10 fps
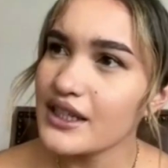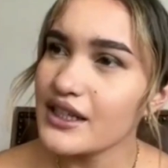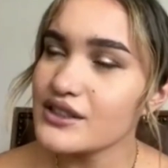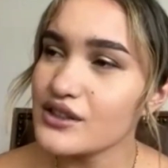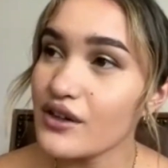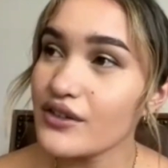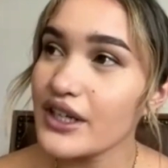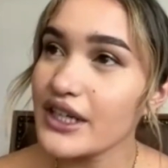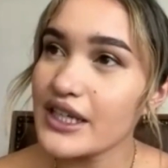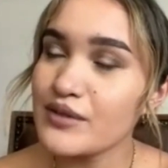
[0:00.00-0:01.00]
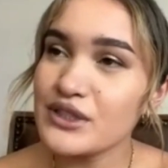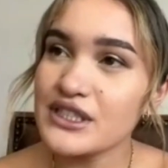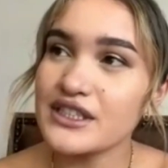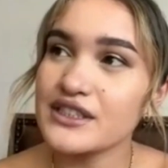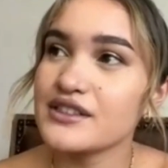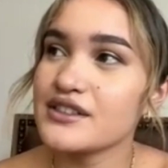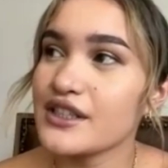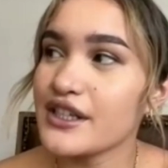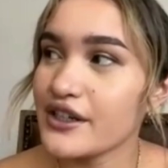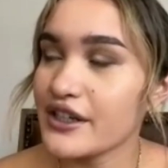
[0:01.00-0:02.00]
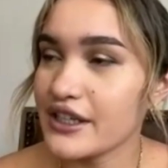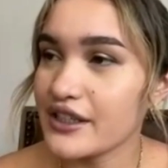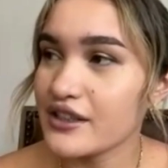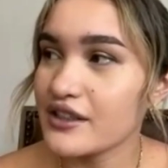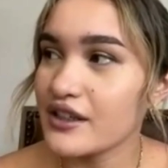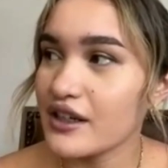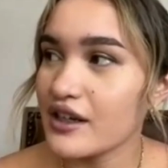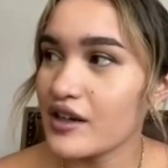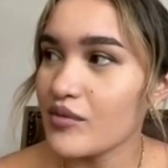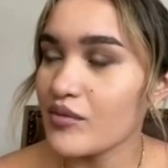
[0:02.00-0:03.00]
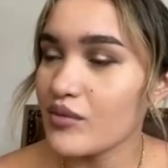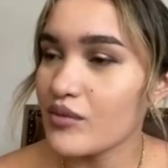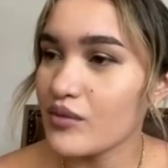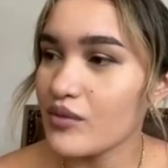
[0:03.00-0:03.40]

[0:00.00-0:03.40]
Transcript: a song that I had been considering um,